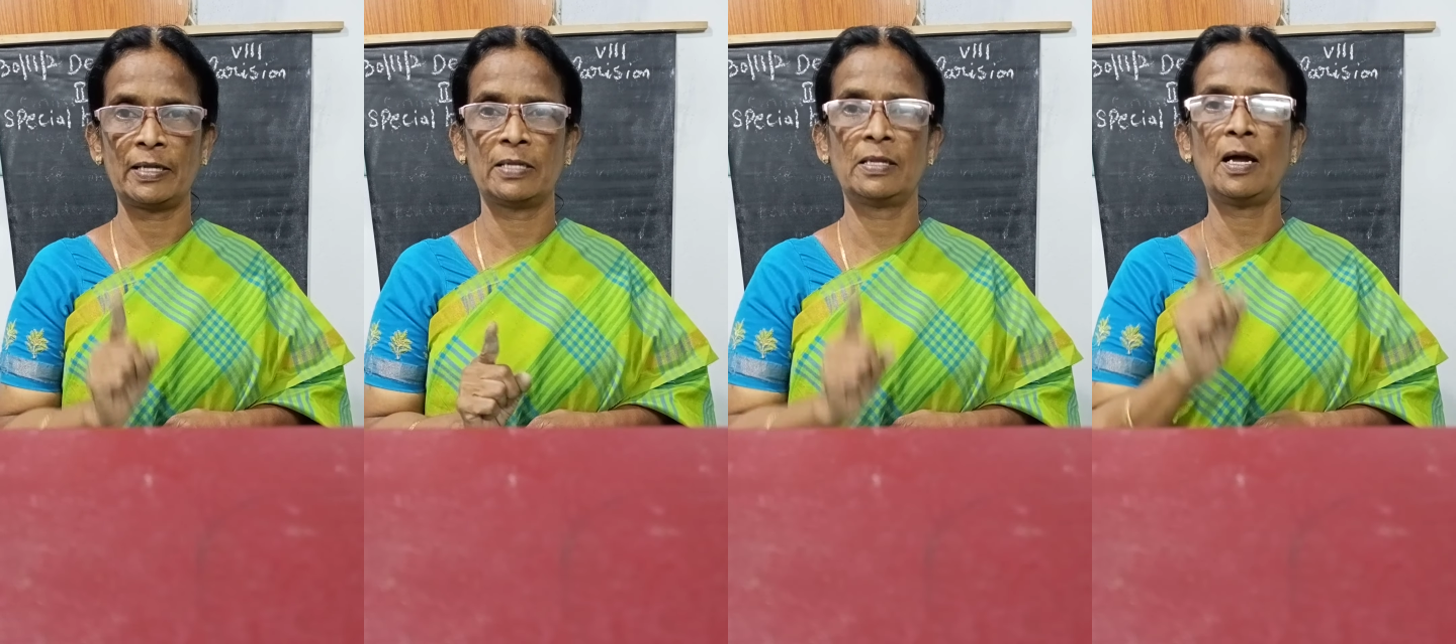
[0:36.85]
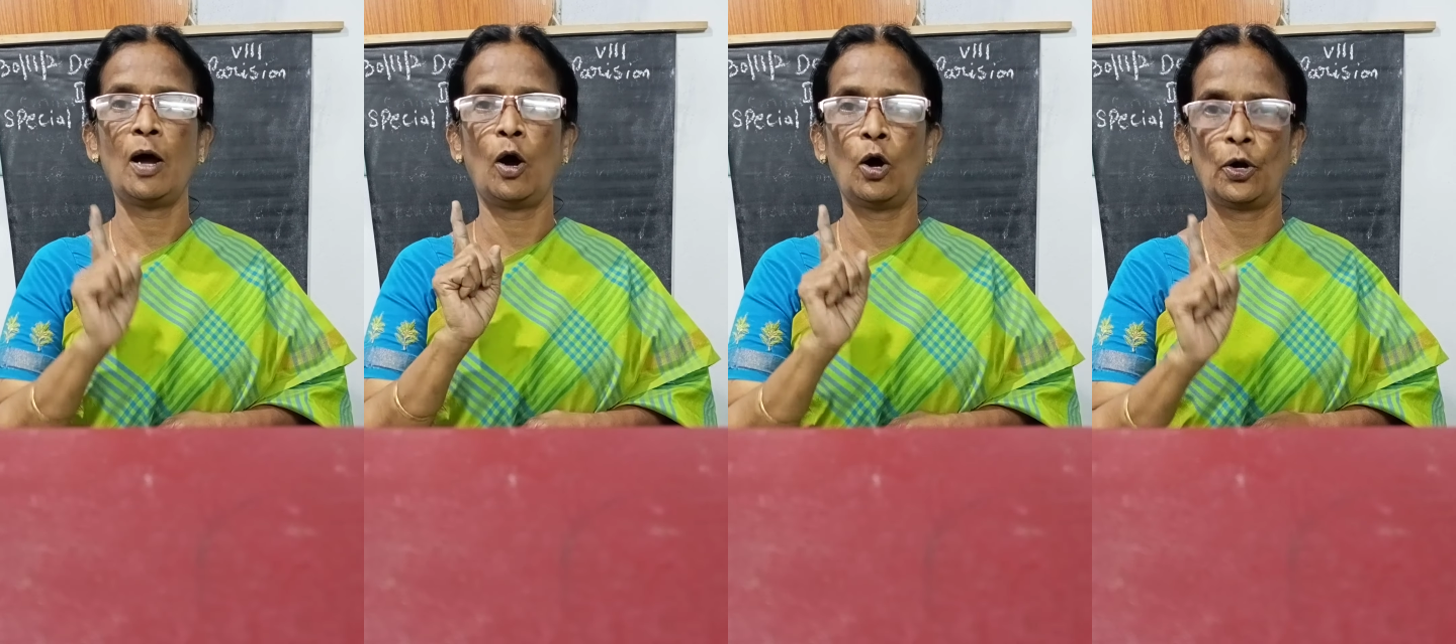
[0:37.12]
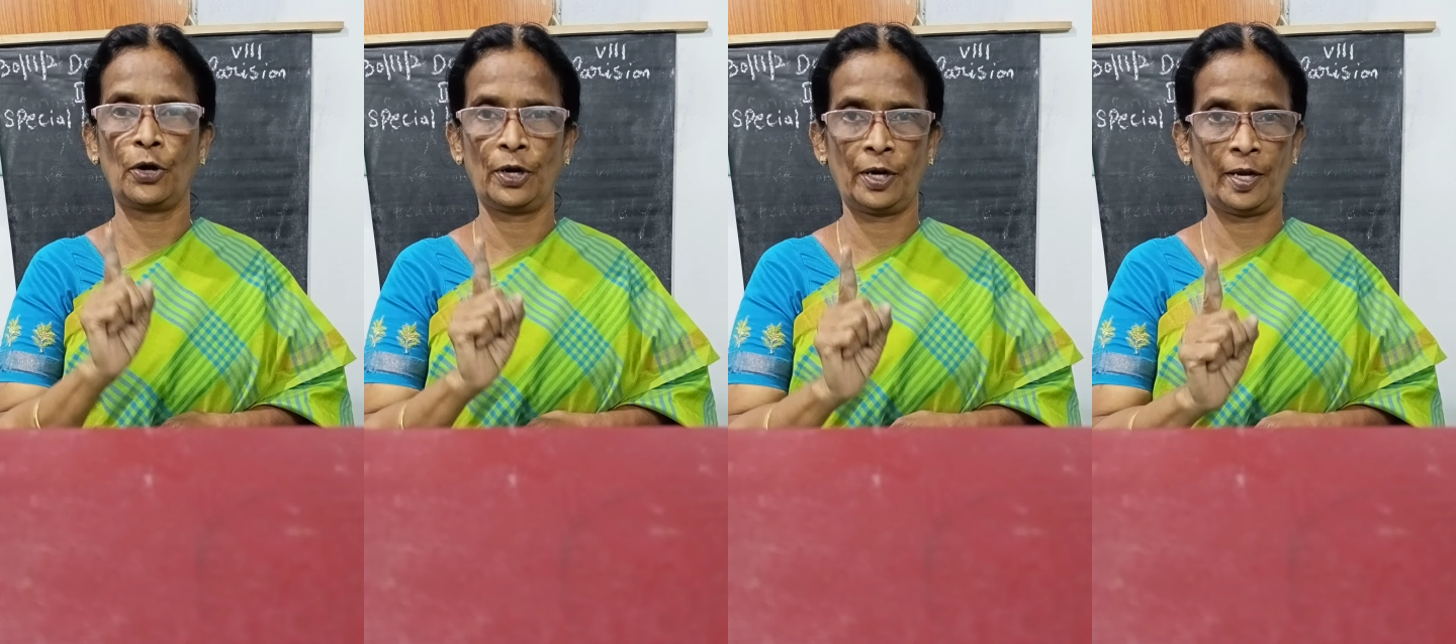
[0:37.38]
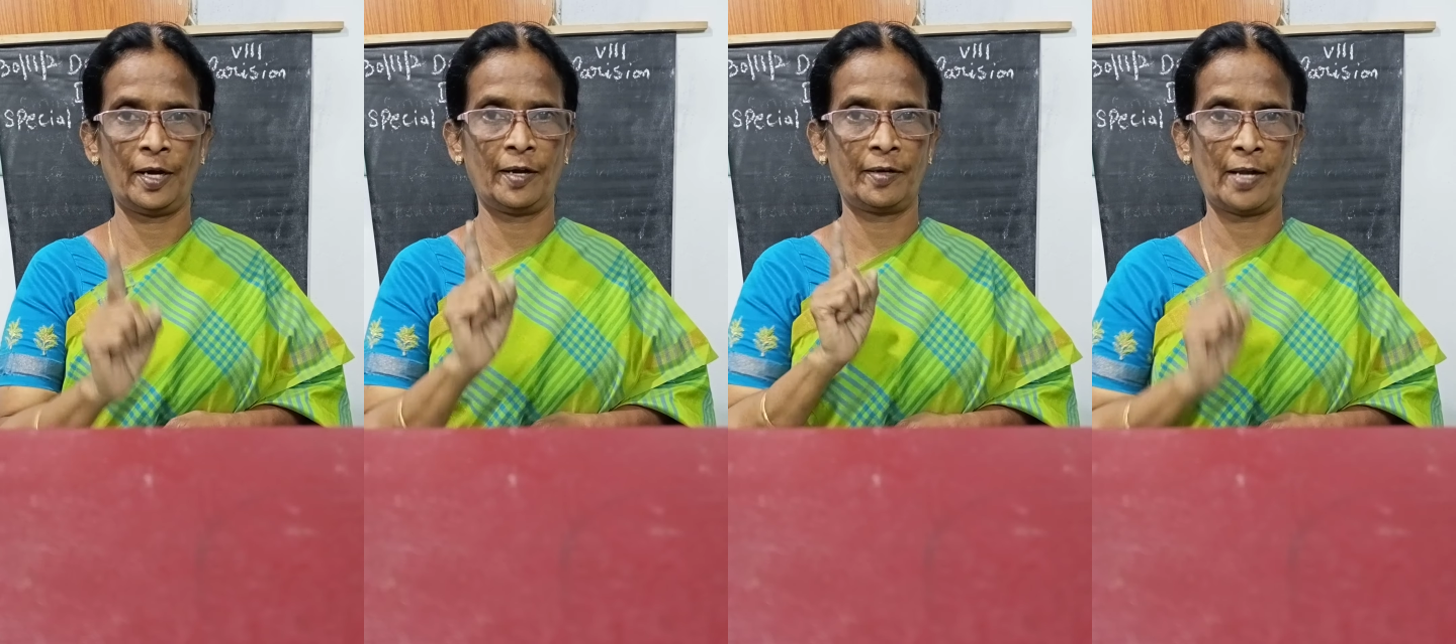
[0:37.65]
is the
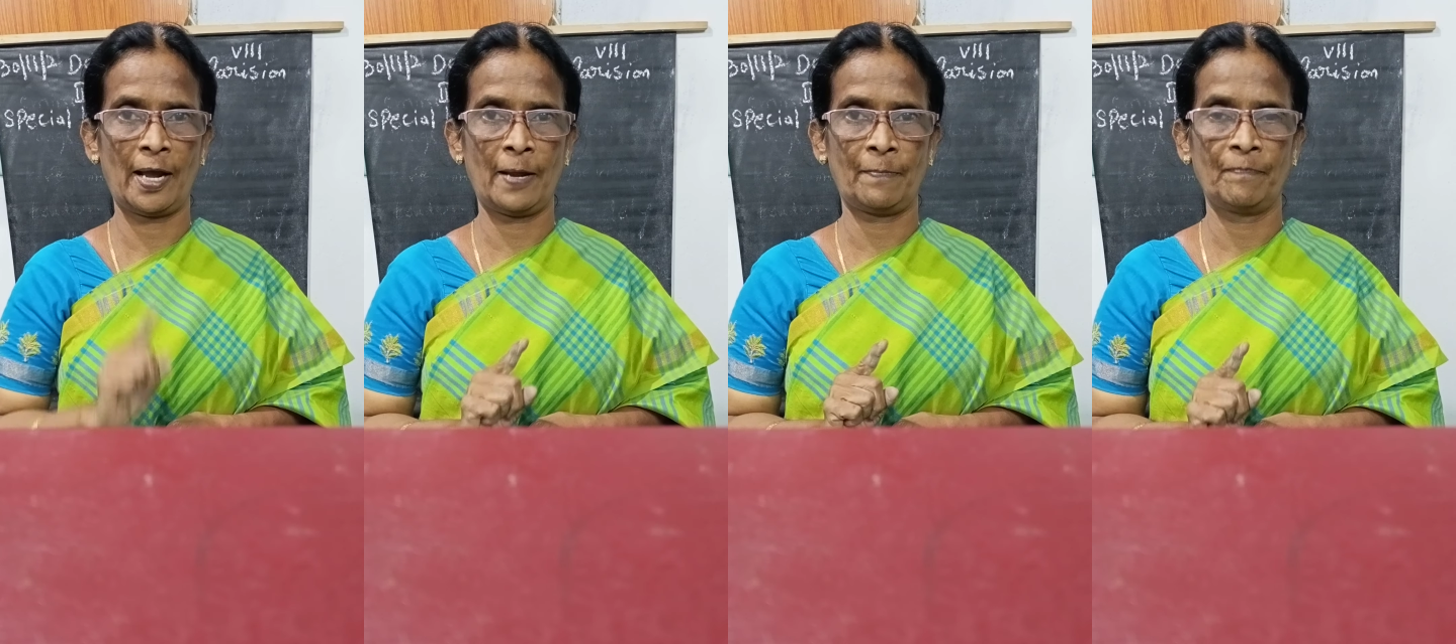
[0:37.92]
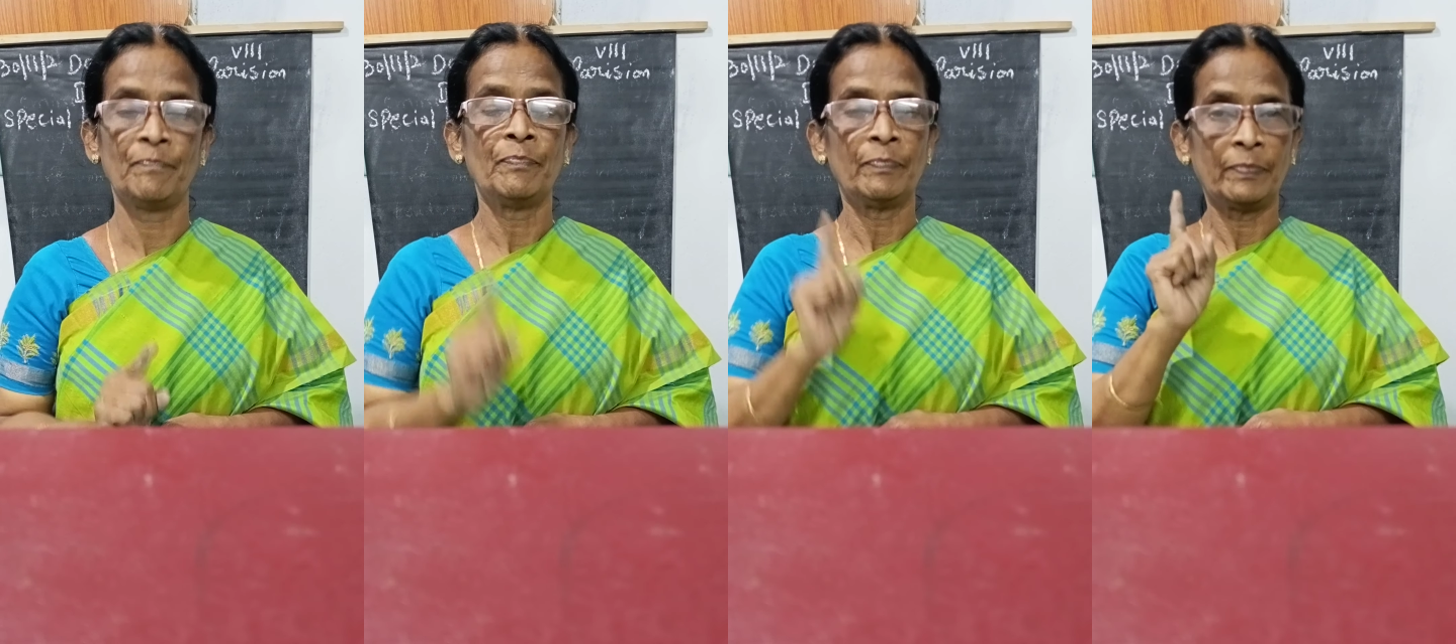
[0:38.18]
ordinary type.